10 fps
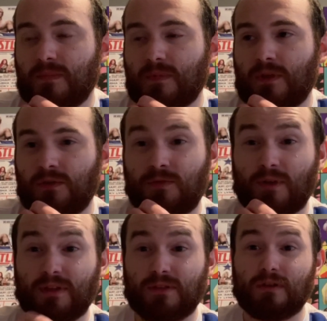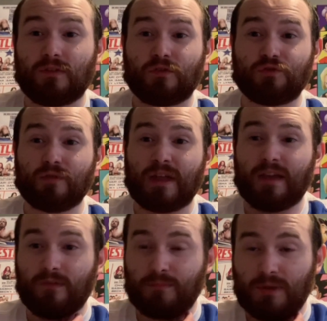I do feel like Nux should
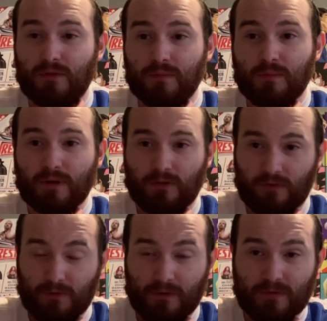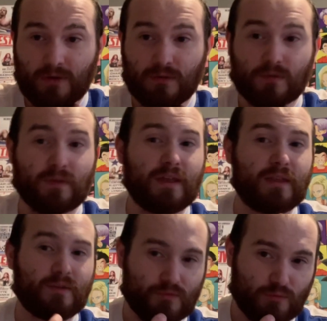have been a little bit more considerate there or take a
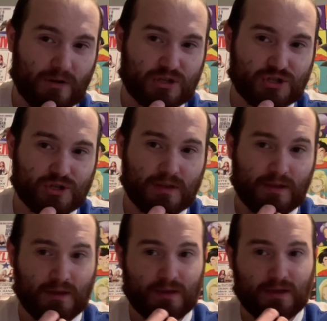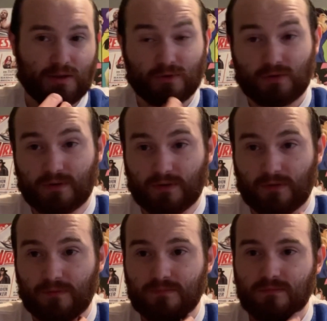different direction in regards